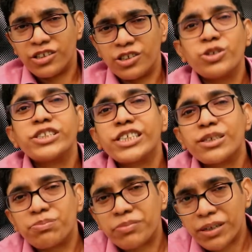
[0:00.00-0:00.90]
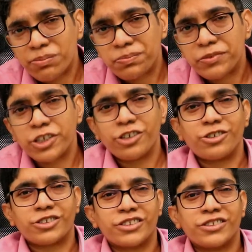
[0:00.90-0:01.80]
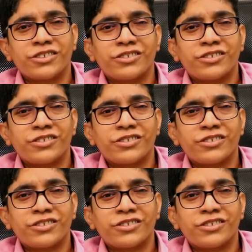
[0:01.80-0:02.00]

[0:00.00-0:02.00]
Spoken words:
OET prep talk.